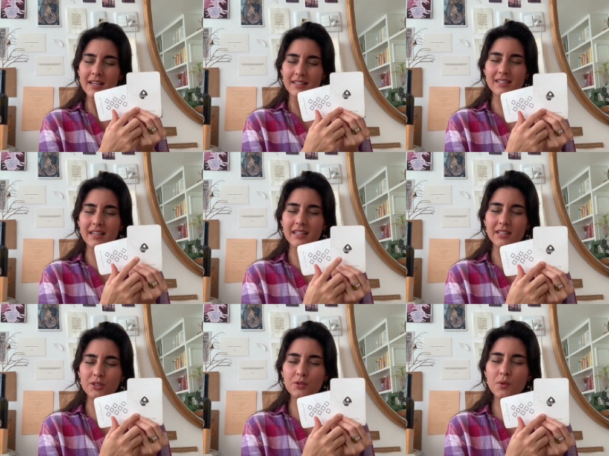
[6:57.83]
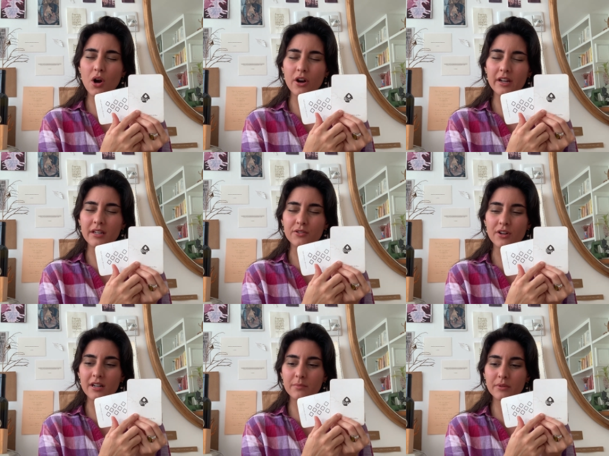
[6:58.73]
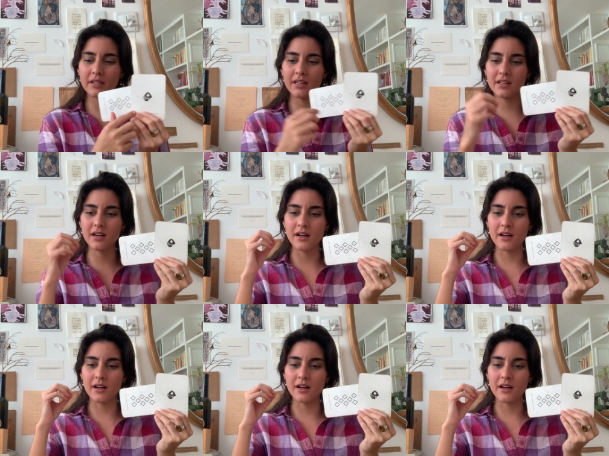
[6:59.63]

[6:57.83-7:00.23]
It's like you are incredibly